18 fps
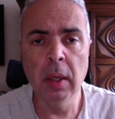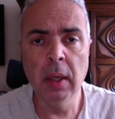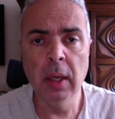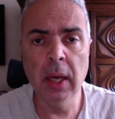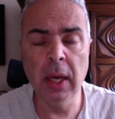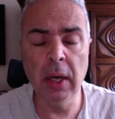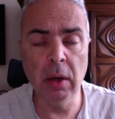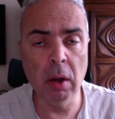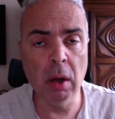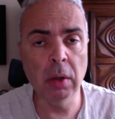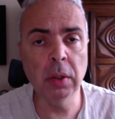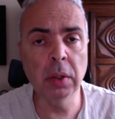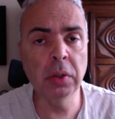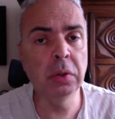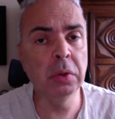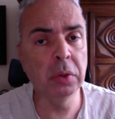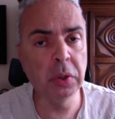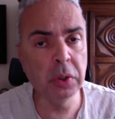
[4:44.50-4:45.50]
in order
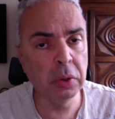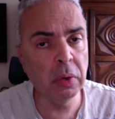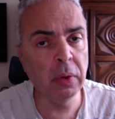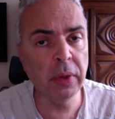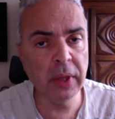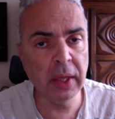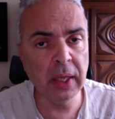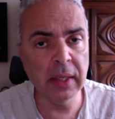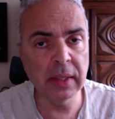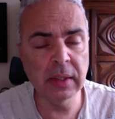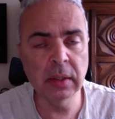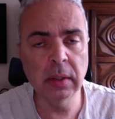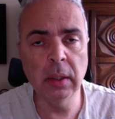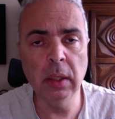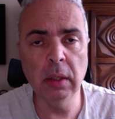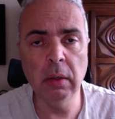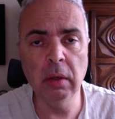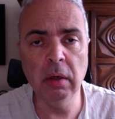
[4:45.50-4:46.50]
to do this
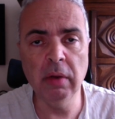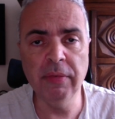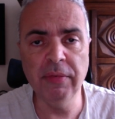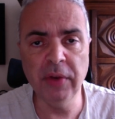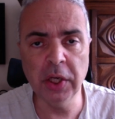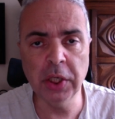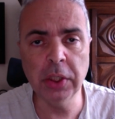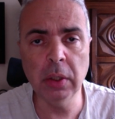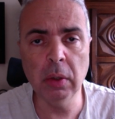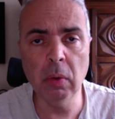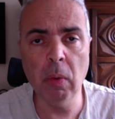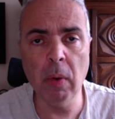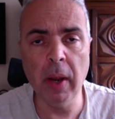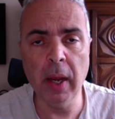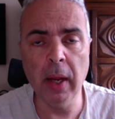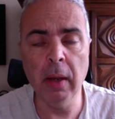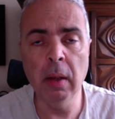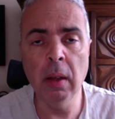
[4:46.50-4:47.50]
in an efficient
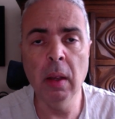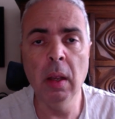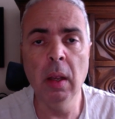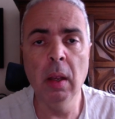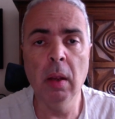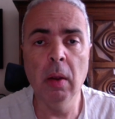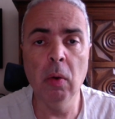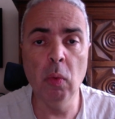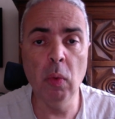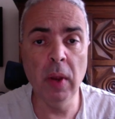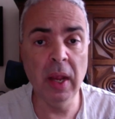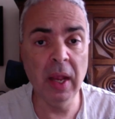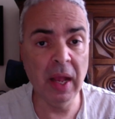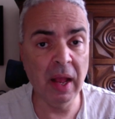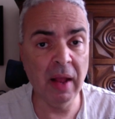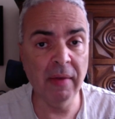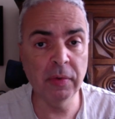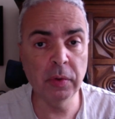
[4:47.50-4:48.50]
way, we
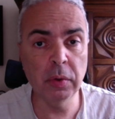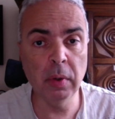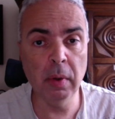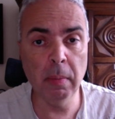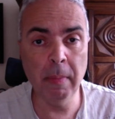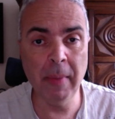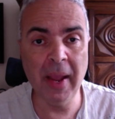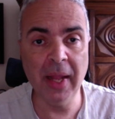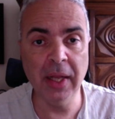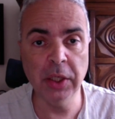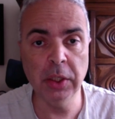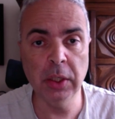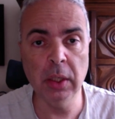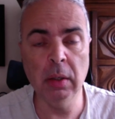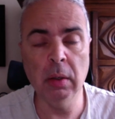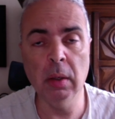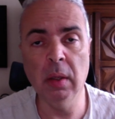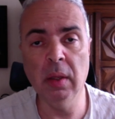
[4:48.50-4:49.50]
have to
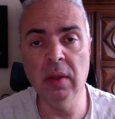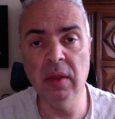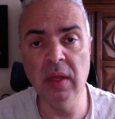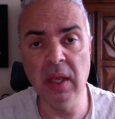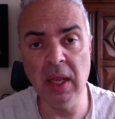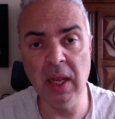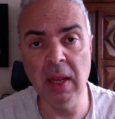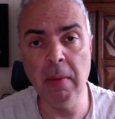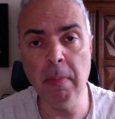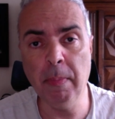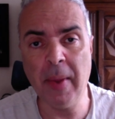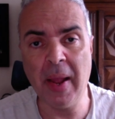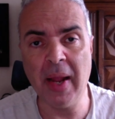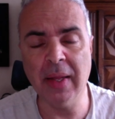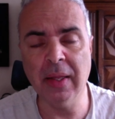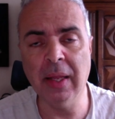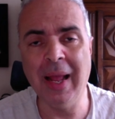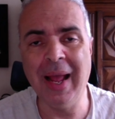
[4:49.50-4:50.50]
imagine the
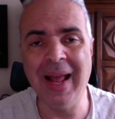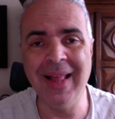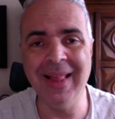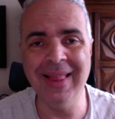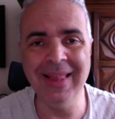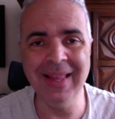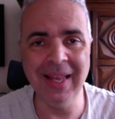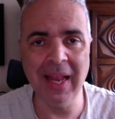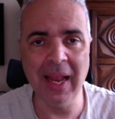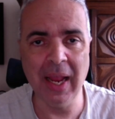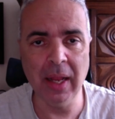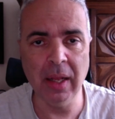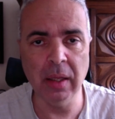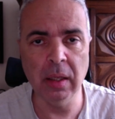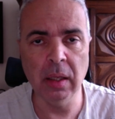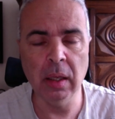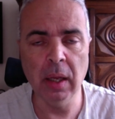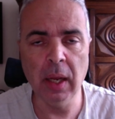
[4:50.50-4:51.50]
impact at the
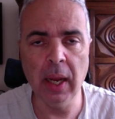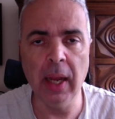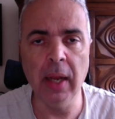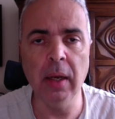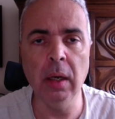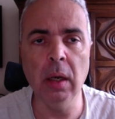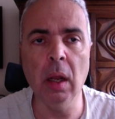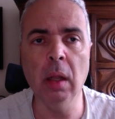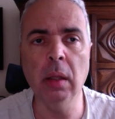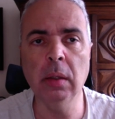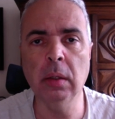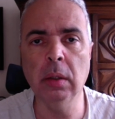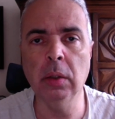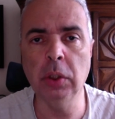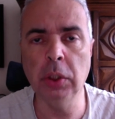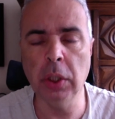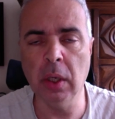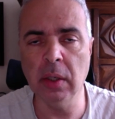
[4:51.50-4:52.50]
end and not
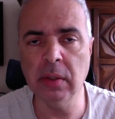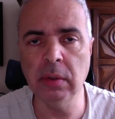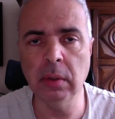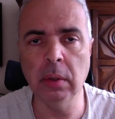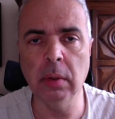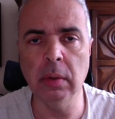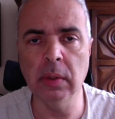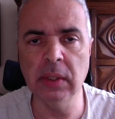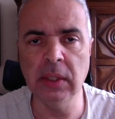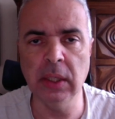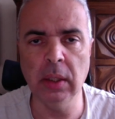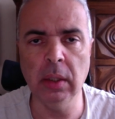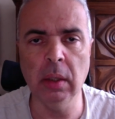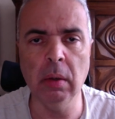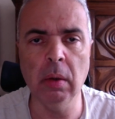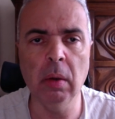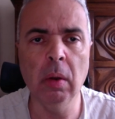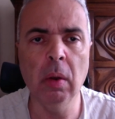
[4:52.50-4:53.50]
just to
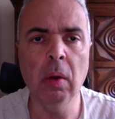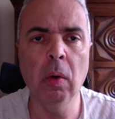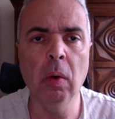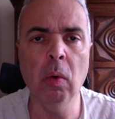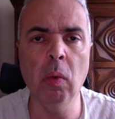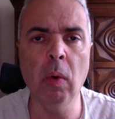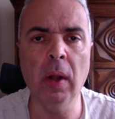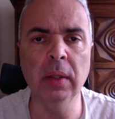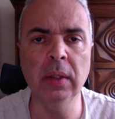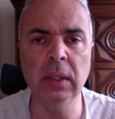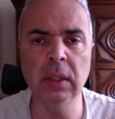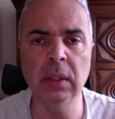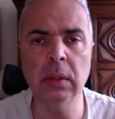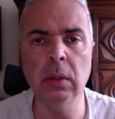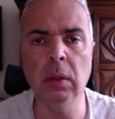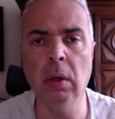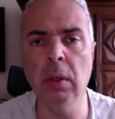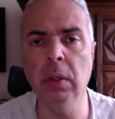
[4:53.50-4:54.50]
consider what is
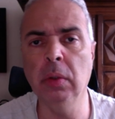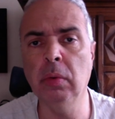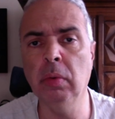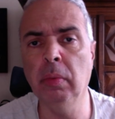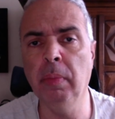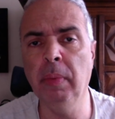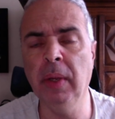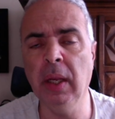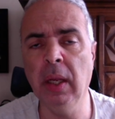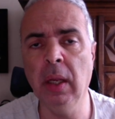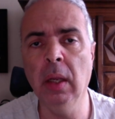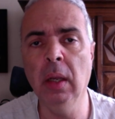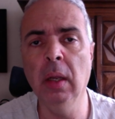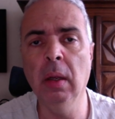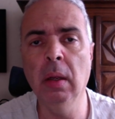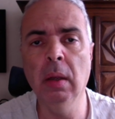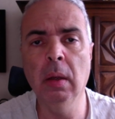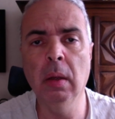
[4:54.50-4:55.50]
going to be
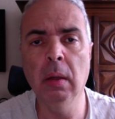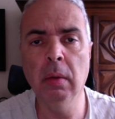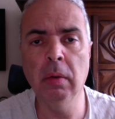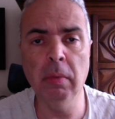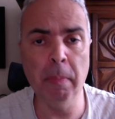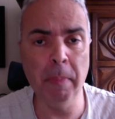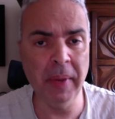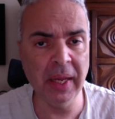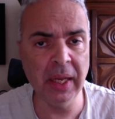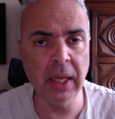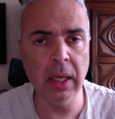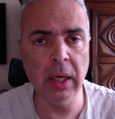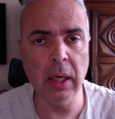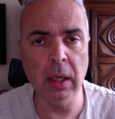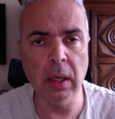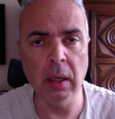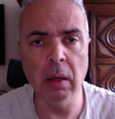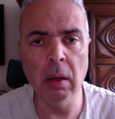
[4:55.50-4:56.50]
the
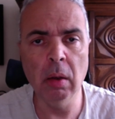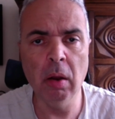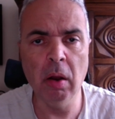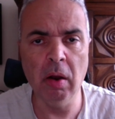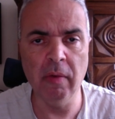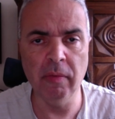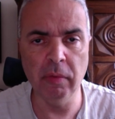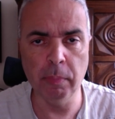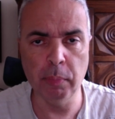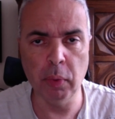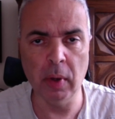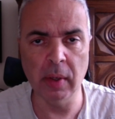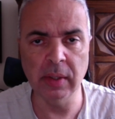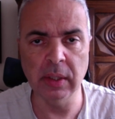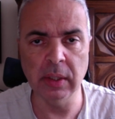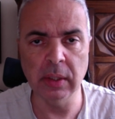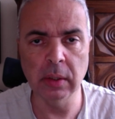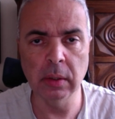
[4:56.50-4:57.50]
beginning of the
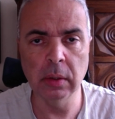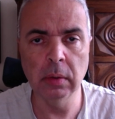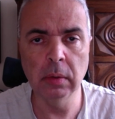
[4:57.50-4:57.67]
process.